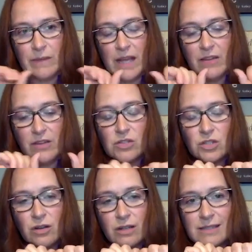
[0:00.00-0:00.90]
and those
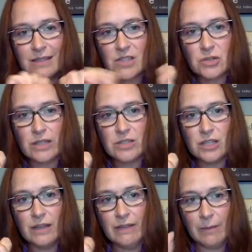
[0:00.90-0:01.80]
neurons get stretched
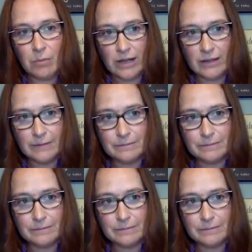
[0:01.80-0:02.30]
and they break